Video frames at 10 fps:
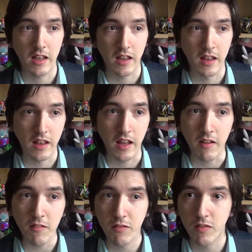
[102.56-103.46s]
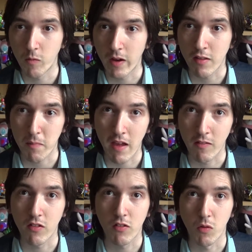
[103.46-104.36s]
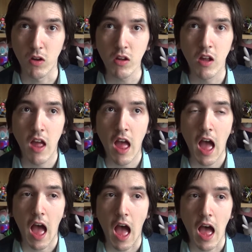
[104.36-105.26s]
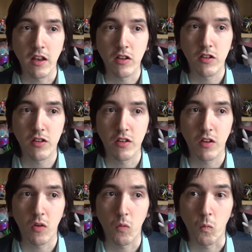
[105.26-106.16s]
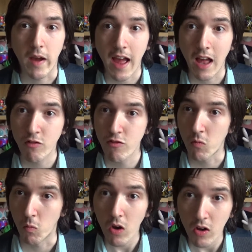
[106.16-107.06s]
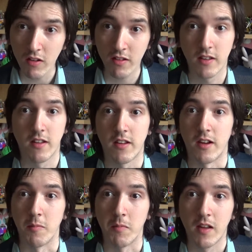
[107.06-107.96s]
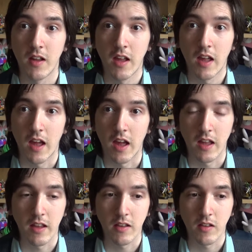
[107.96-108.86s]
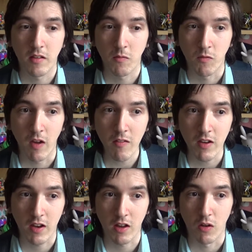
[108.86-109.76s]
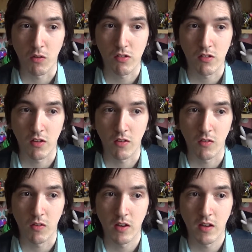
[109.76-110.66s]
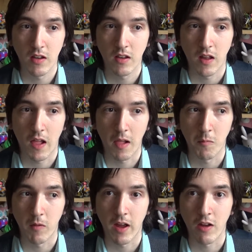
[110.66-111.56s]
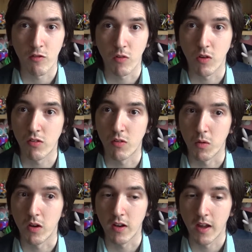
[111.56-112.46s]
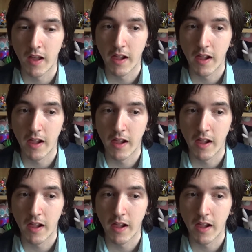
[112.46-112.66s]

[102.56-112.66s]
lived, where his parents were, and where Andrew worked at the time. Very close to where Andrew used to work,